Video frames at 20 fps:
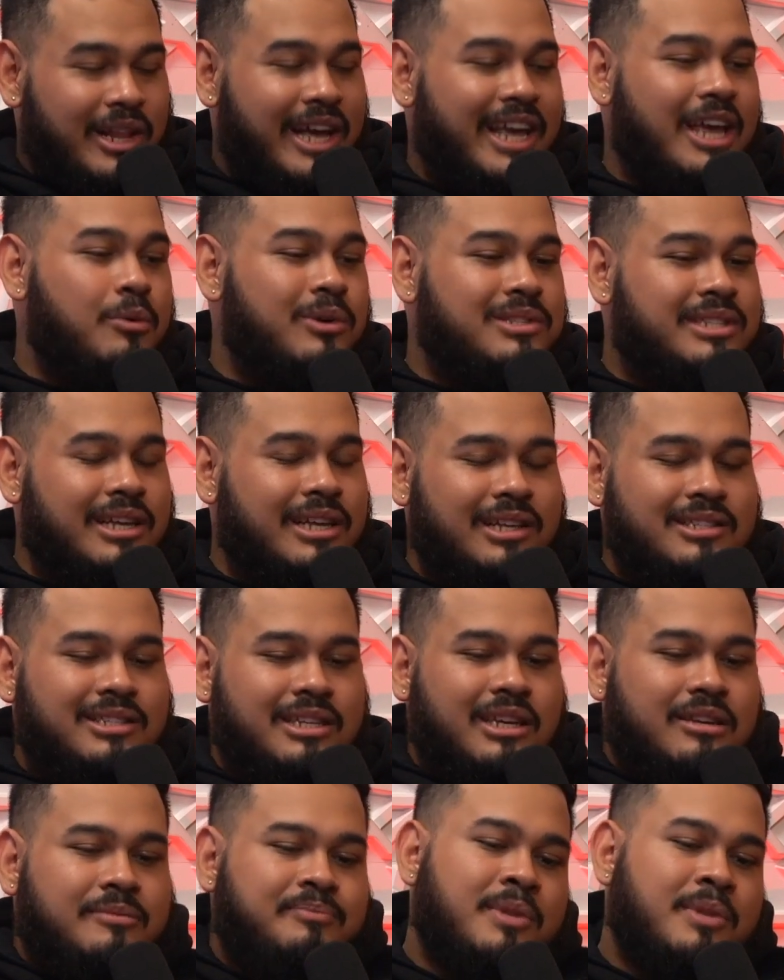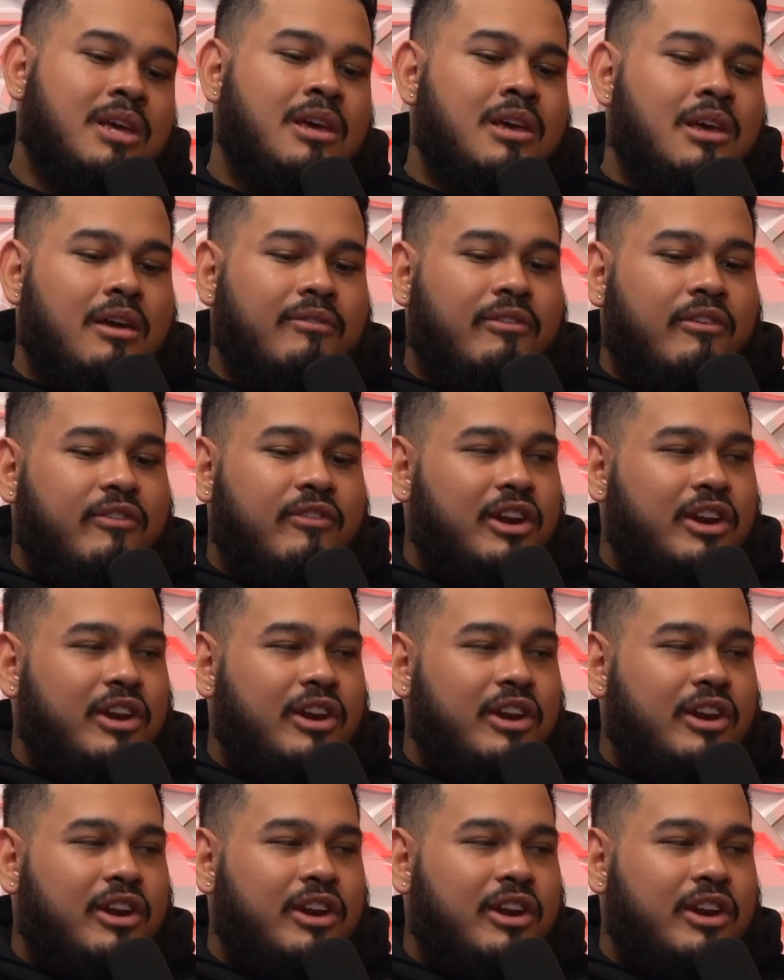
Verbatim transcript: Like it would fact. take. Let's say you got Verizon.